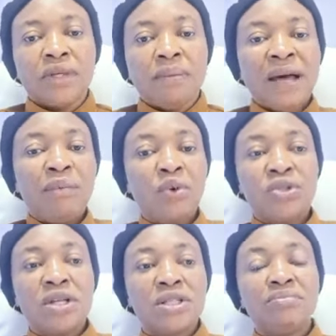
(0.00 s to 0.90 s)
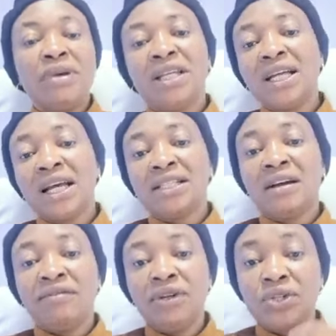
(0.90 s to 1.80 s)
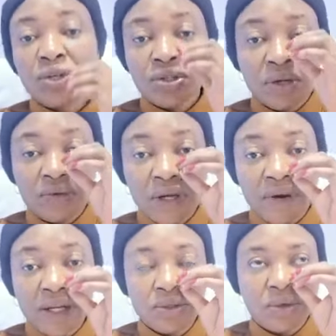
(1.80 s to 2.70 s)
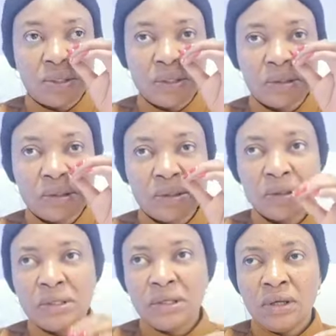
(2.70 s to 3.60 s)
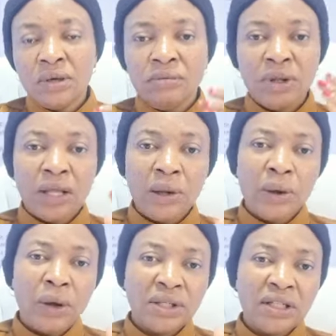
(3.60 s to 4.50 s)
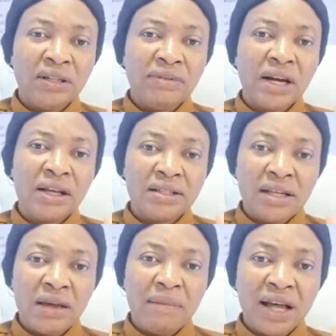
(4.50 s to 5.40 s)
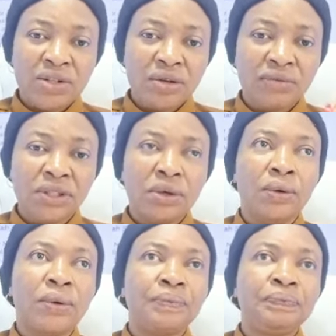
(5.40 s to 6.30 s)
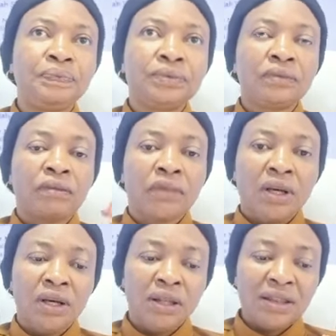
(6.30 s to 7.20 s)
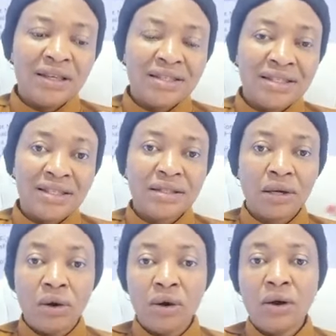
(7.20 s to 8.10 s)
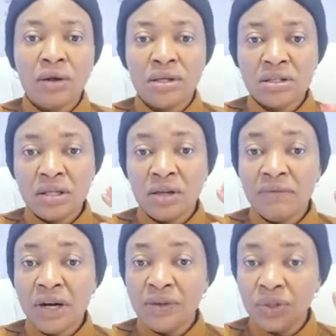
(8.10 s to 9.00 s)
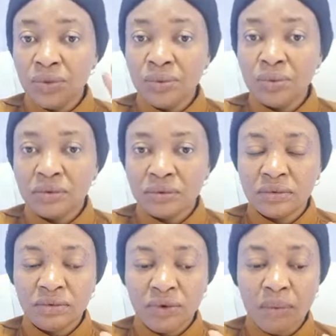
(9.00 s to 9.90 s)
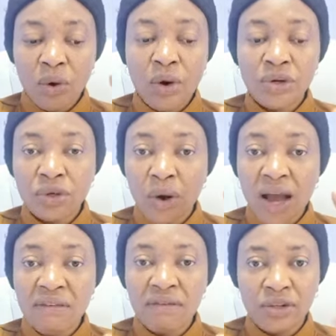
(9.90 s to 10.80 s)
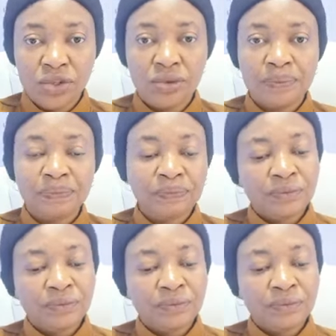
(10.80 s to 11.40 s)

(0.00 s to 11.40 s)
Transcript: the Bible says many are the afflictions of the righteous, but the Lord delivers them out of it all. In this season, God is delivering you from all your affliction.